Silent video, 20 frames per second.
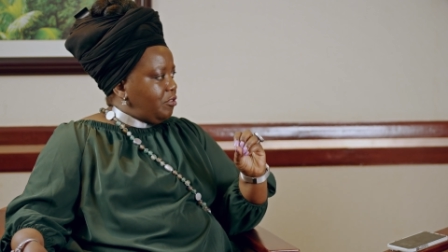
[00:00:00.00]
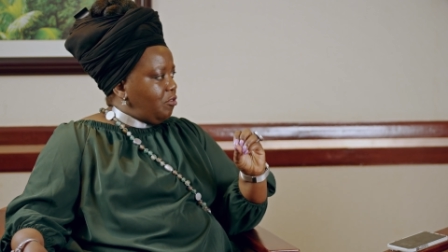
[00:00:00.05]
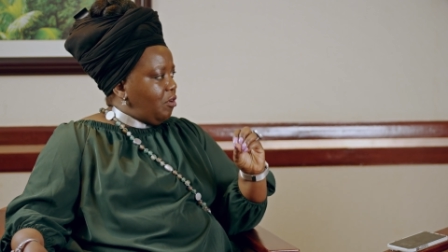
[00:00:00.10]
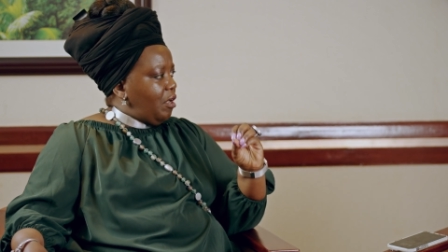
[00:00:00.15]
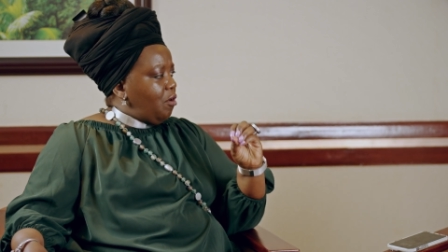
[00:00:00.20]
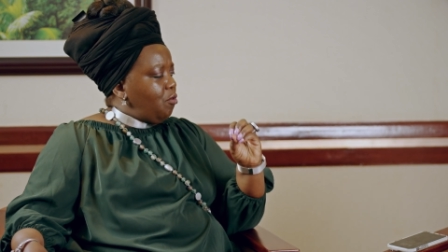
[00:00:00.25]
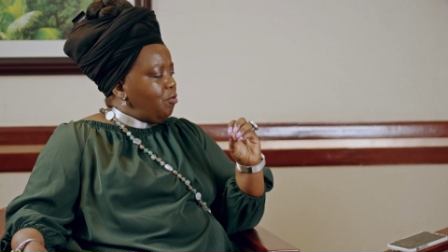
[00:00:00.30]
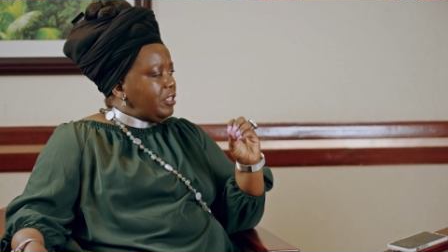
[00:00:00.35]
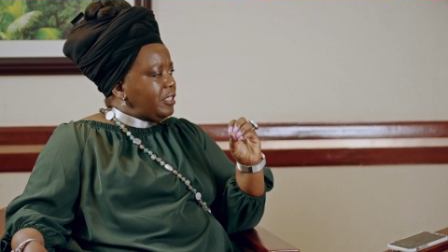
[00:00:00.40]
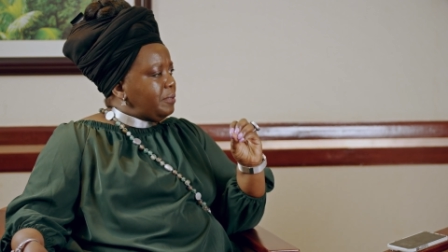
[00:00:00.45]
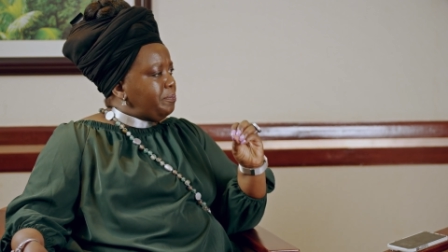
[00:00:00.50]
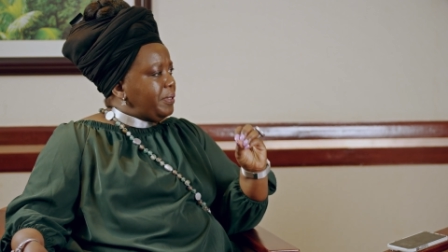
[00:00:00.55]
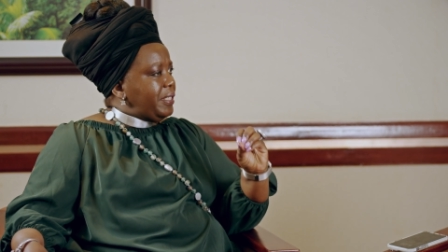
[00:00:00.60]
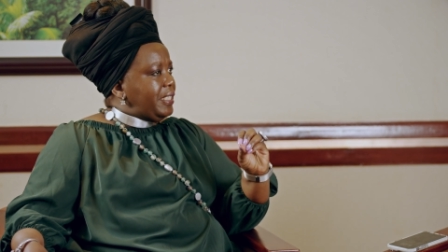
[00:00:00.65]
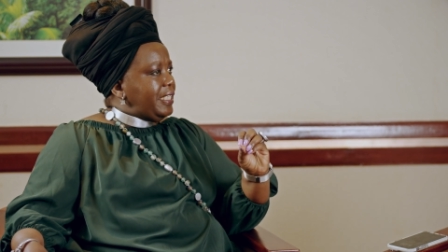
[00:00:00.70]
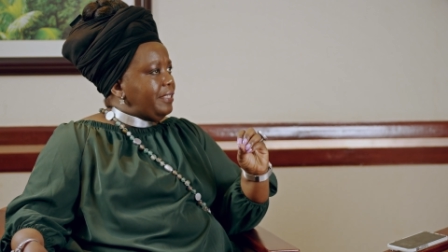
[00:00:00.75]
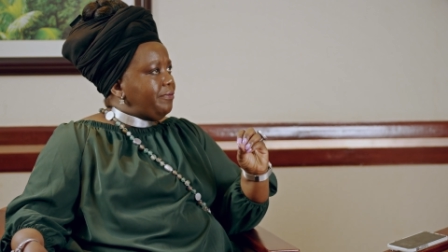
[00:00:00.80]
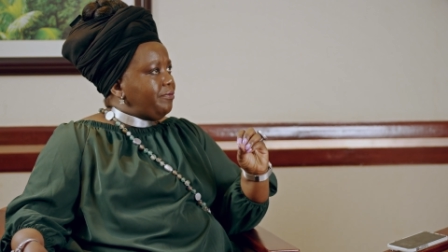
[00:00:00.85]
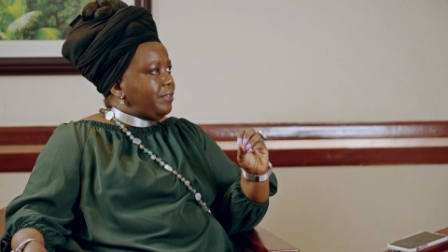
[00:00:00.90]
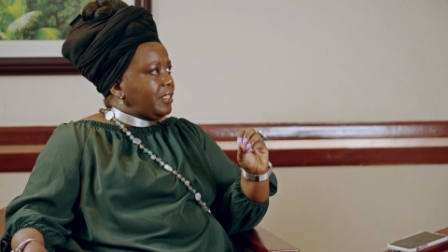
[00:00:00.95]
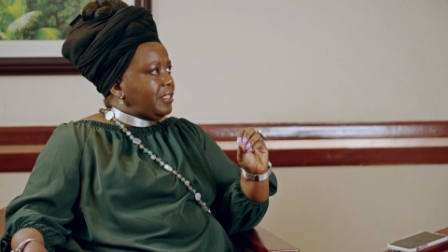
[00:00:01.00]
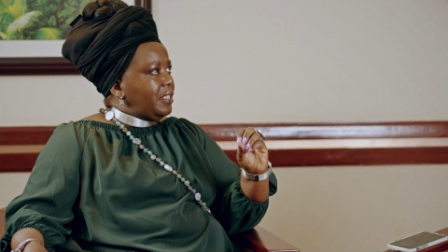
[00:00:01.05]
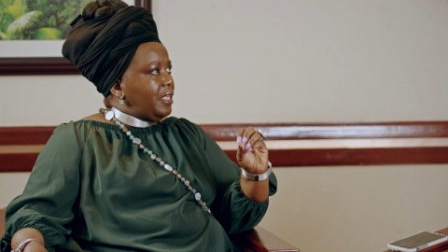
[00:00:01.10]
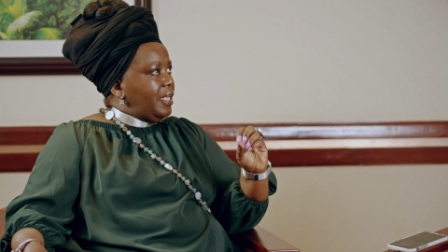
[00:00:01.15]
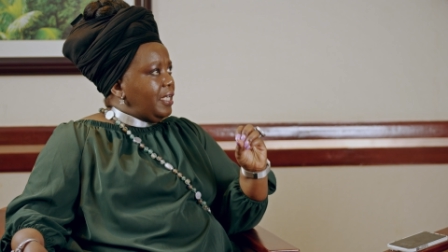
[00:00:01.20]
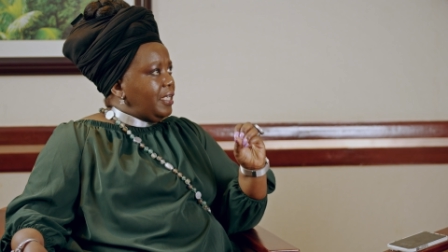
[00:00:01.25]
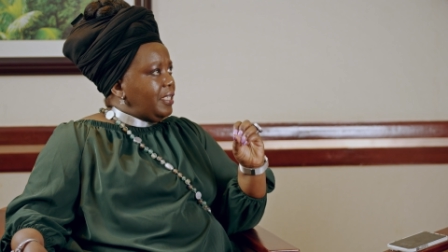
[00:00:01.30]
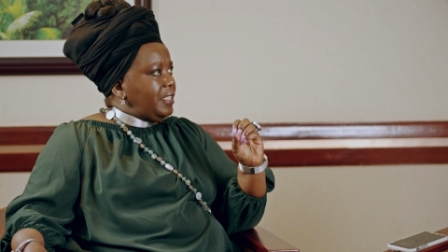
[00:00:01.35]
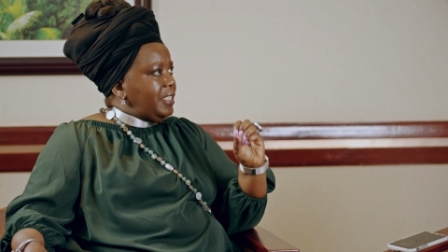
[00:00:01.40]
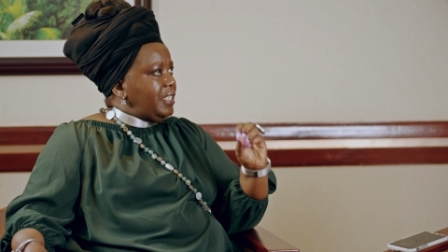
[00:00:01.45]
So I always believe that
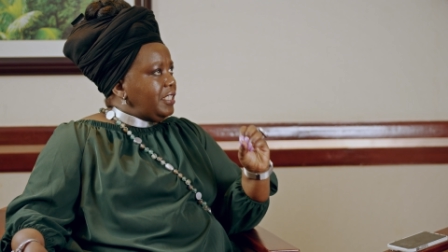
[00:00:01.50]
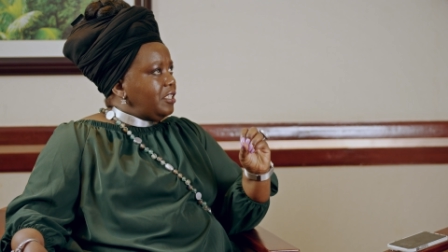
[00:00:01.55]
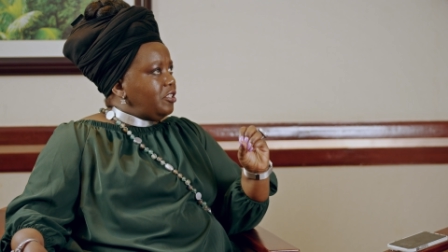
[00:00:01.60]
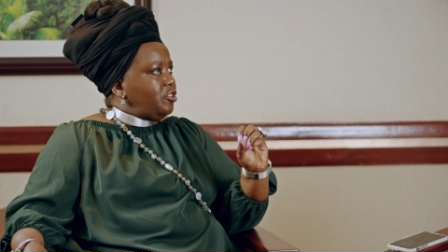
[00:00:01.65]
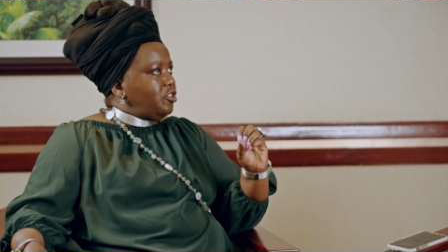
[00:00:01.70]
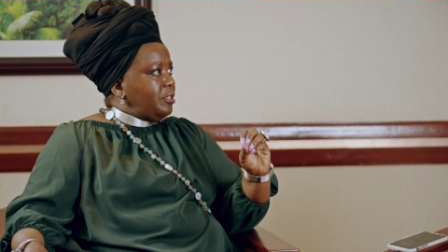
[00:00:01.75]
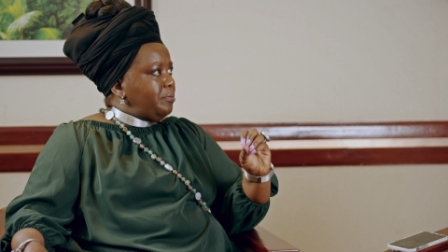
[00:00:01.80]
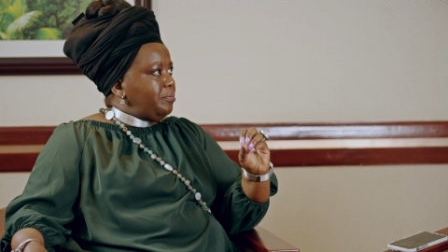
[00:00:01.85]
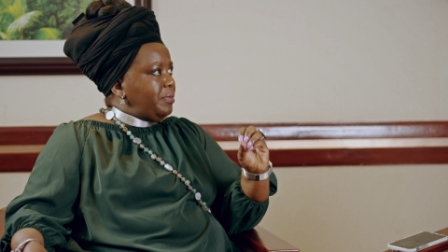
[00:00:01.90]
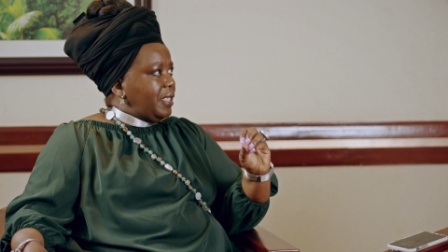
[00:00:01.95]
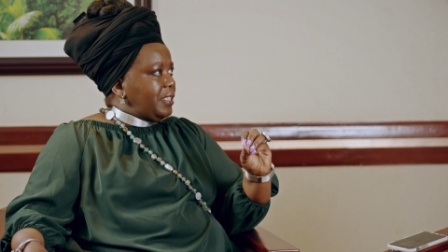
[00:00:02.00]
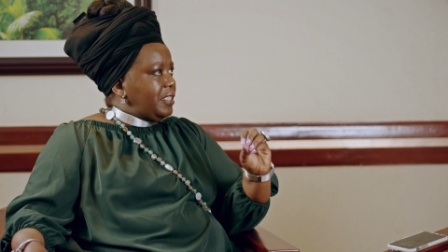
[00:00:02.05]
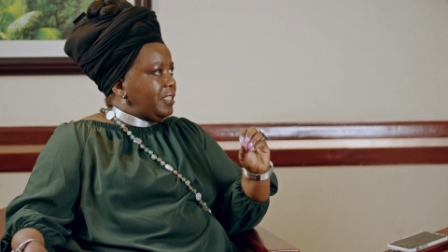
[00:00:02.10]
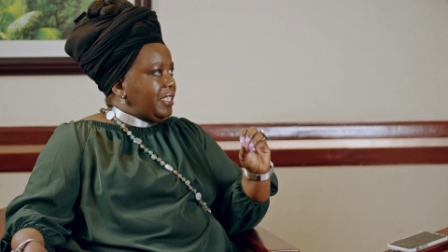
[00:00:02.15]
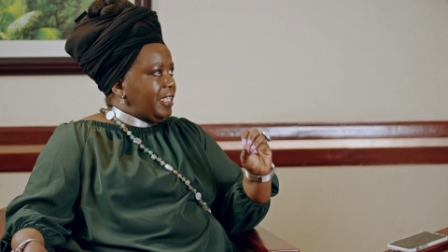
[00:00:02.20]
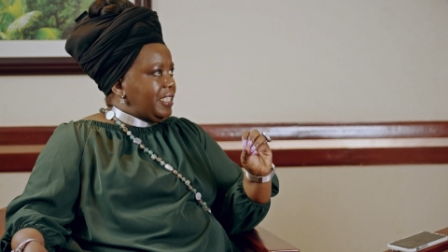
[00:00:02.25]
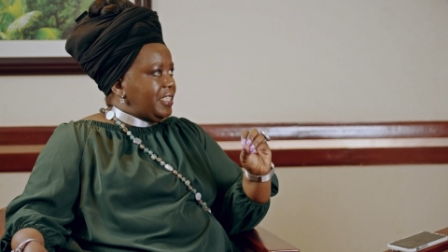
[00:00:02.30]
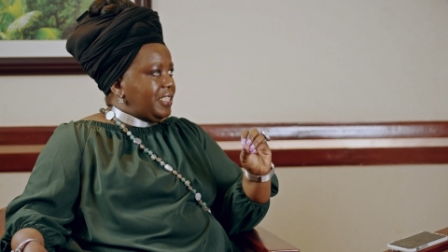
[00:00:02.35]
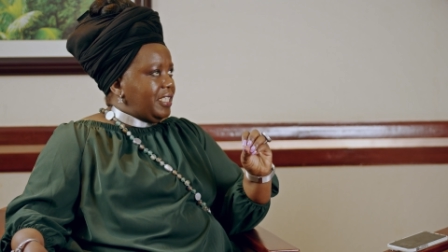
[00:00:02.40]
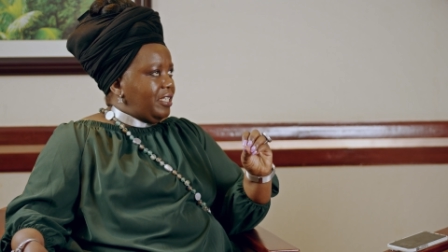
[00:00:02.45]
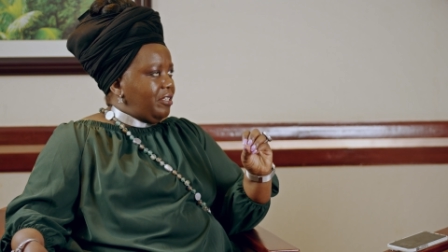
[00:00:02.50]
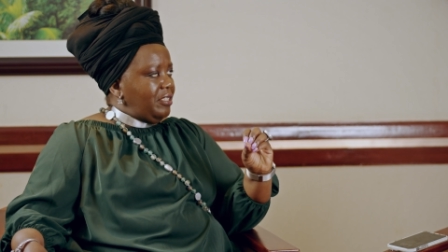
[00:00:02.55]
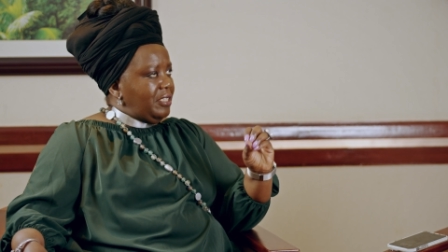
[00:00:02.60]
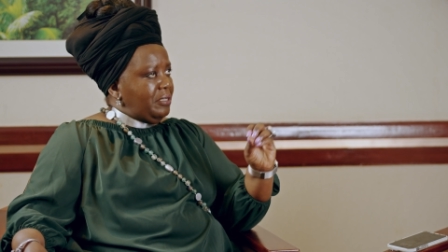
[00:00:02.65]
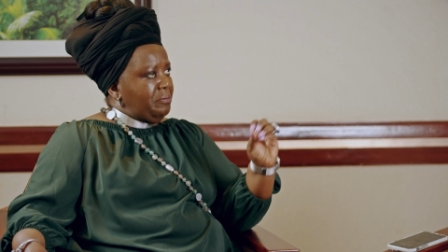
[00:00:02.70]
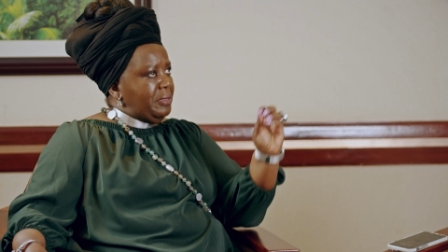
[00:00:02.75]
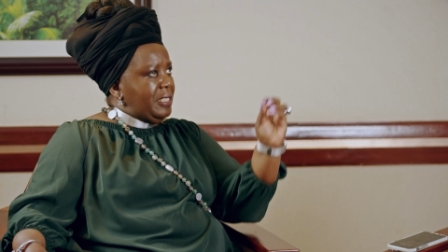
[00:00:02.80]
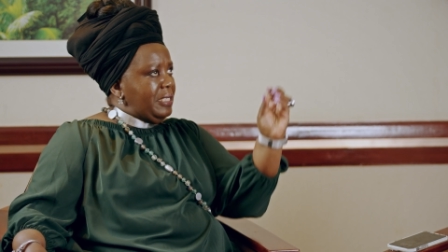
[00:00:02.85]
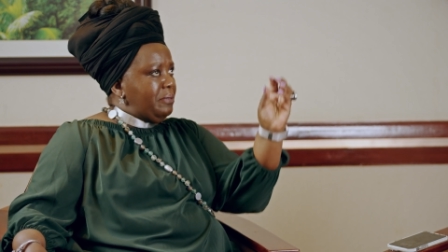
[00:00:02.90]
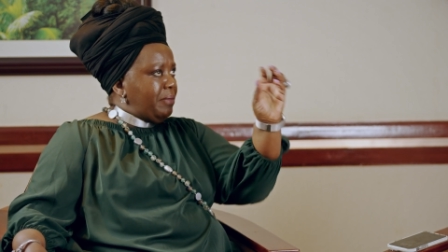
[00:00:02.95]
leadership doesn't
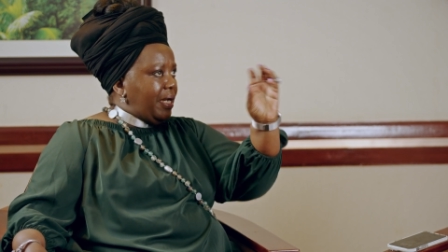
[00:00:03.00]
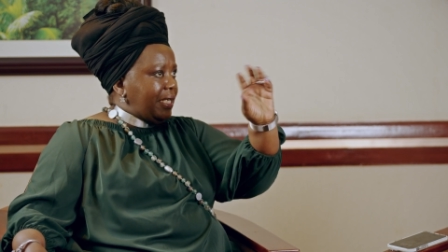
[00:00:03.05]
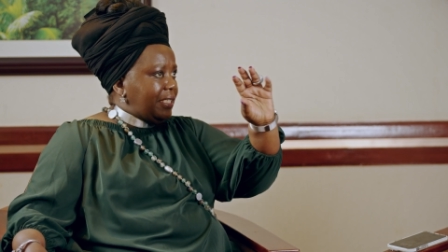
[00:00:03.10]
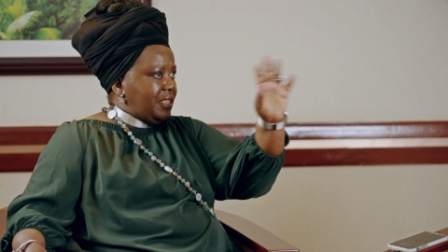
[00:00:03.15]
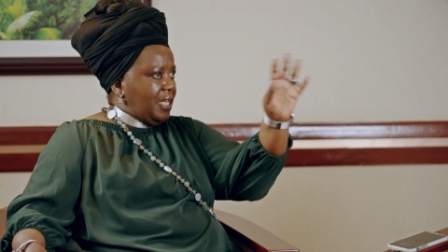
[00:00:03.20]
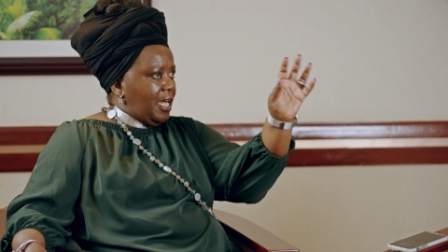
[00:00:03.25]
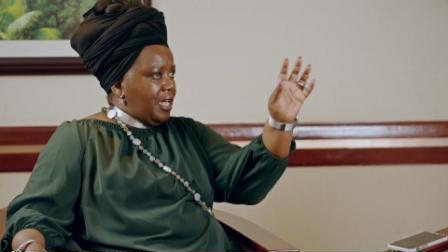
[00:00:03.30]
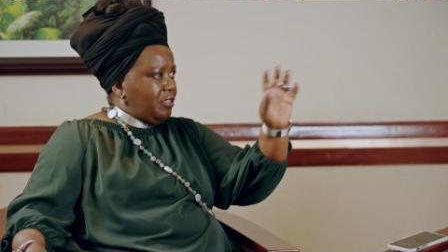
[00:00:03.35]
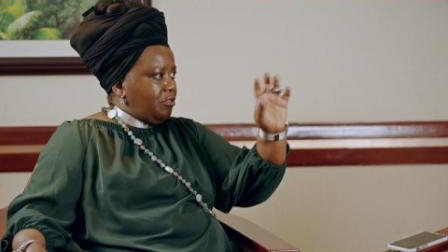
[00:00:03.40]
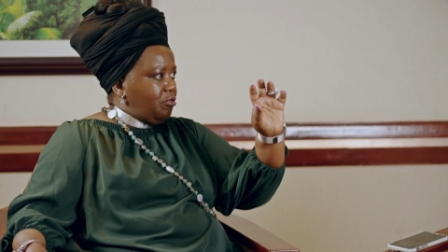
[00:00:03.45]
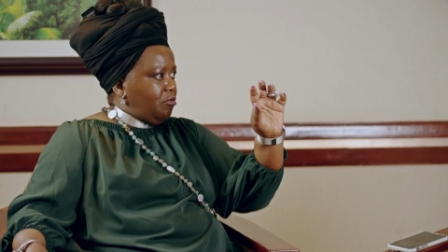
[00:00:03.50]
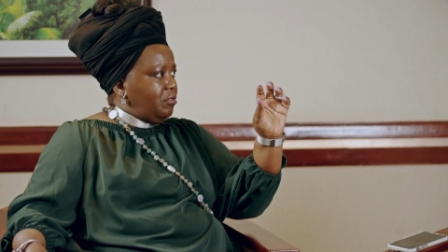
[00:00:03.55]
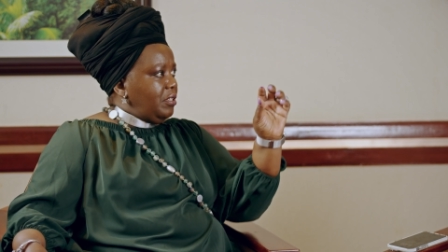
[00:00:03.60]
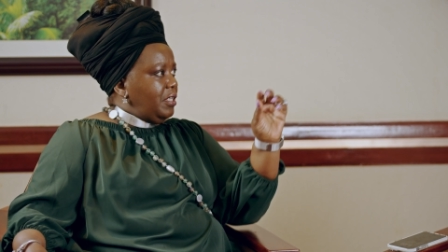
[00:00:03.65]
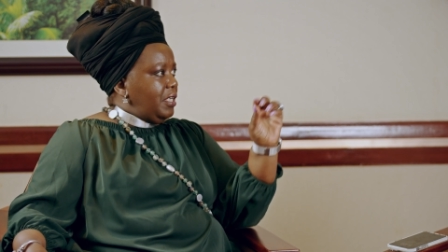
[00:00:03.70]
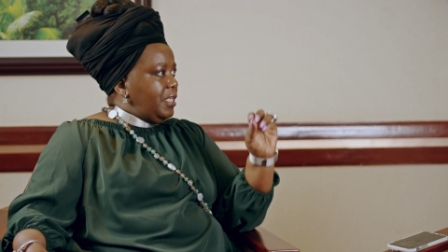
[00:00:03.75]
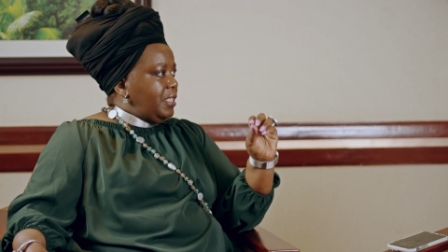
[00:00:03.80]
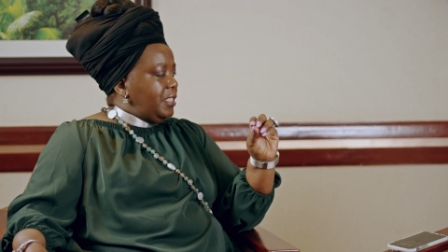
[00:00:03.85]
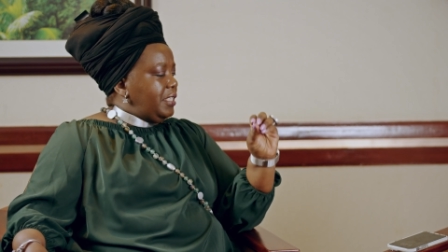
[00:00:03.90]
necessarily mean my title